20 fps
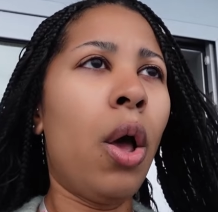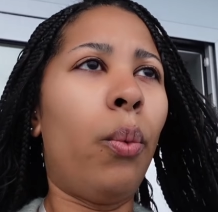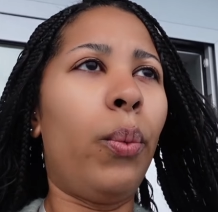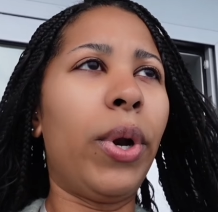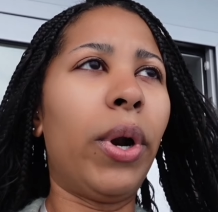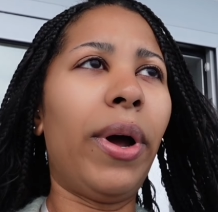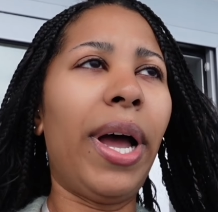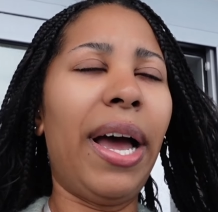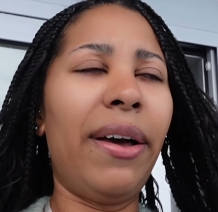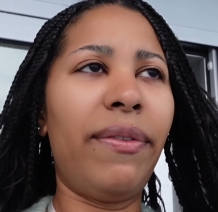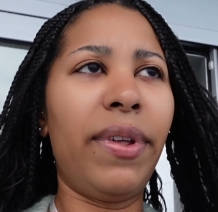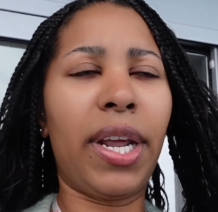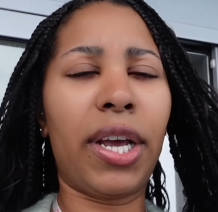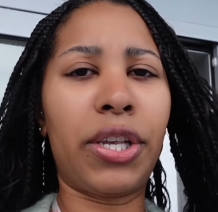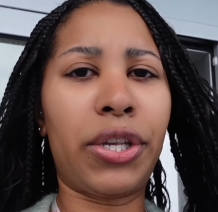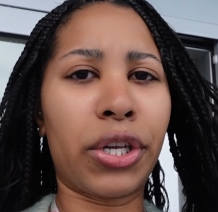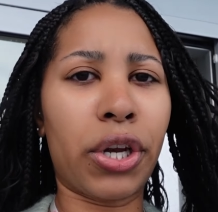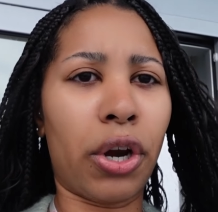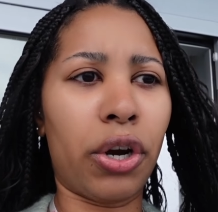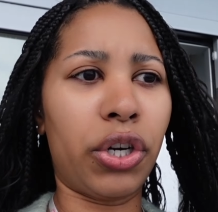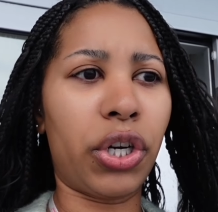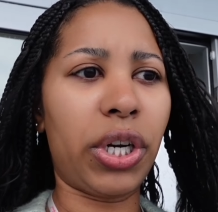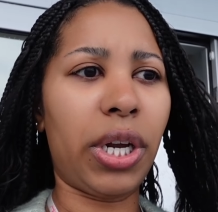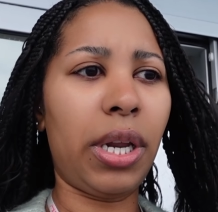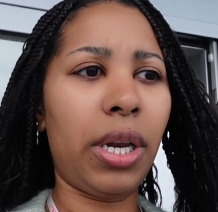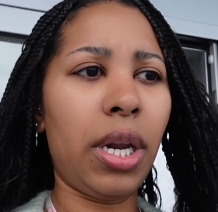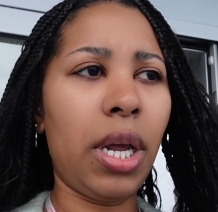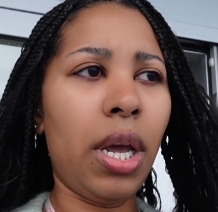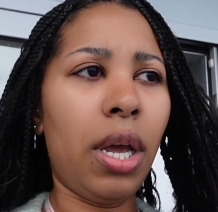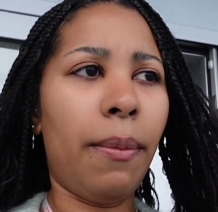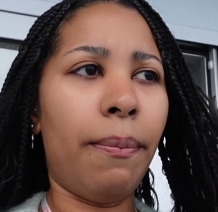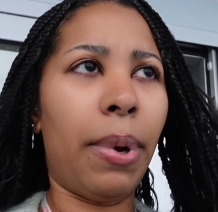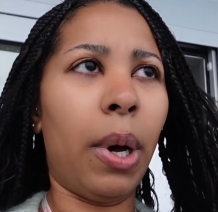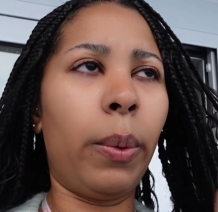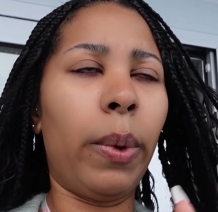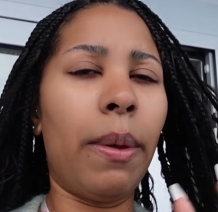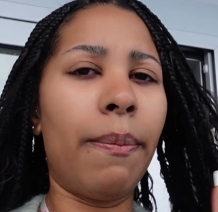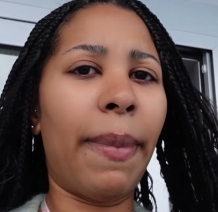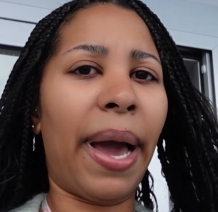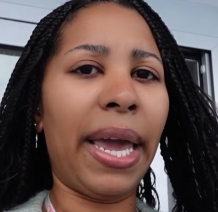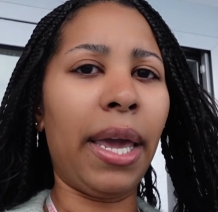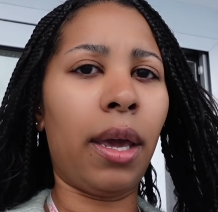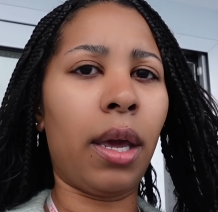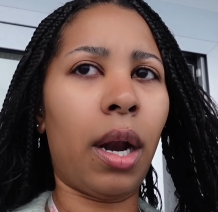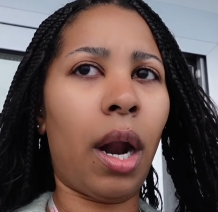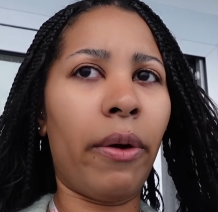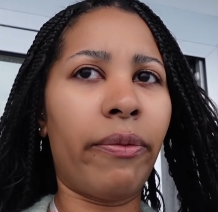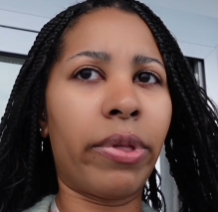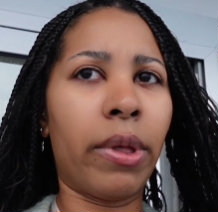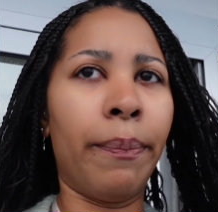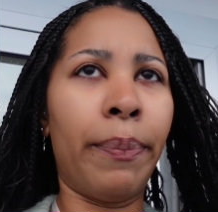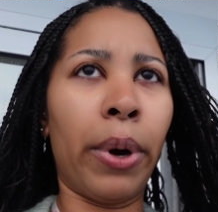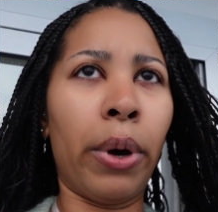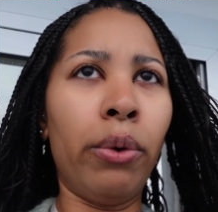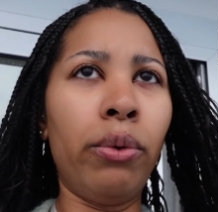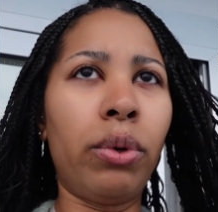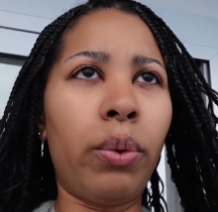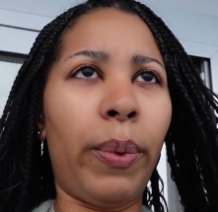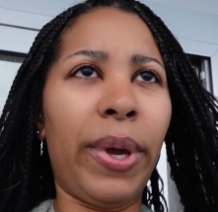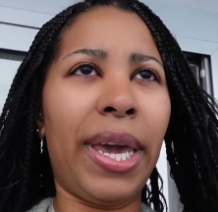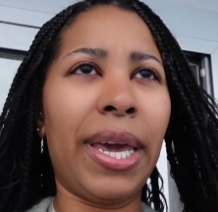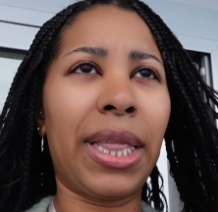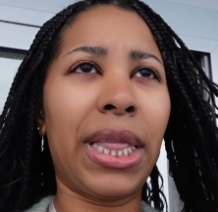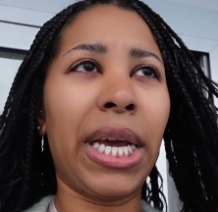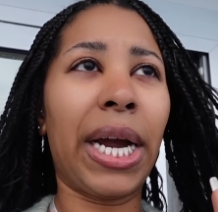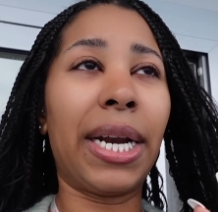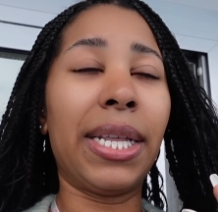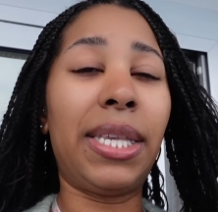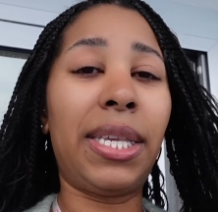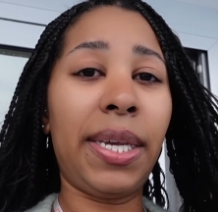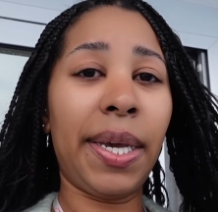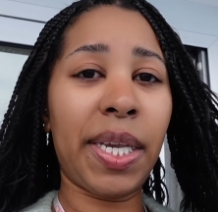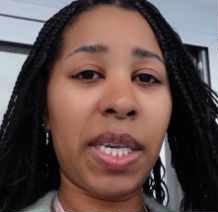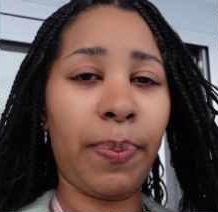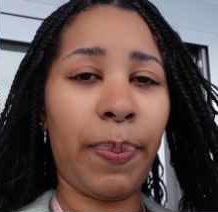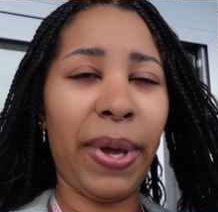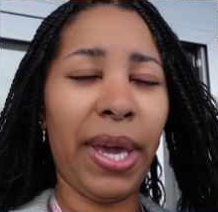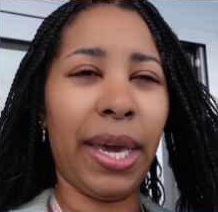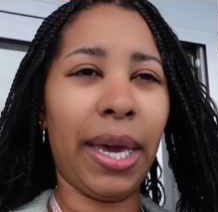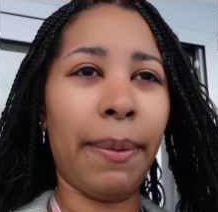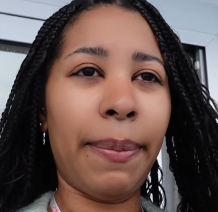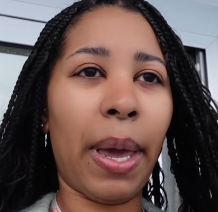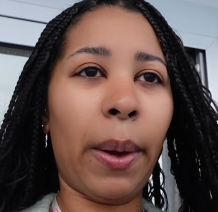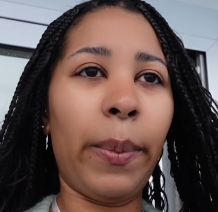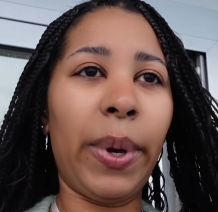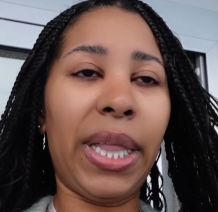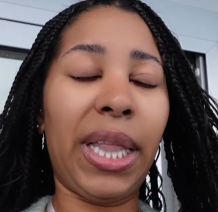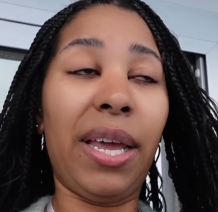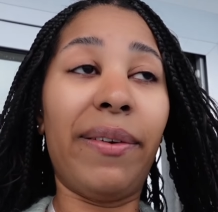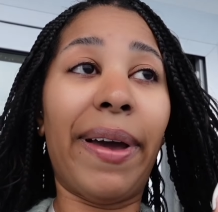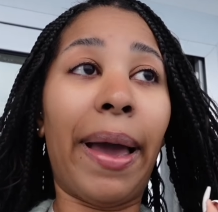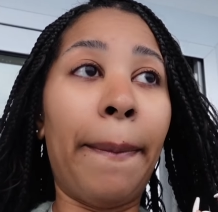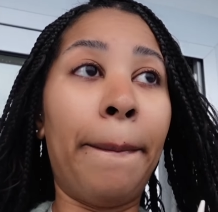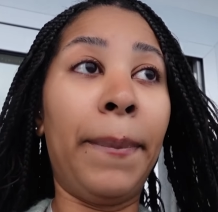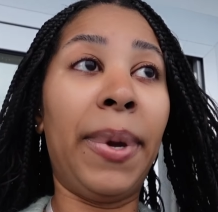We don't have an excursion, but we might get off the boat. We get there at 6 p.m. and we leave at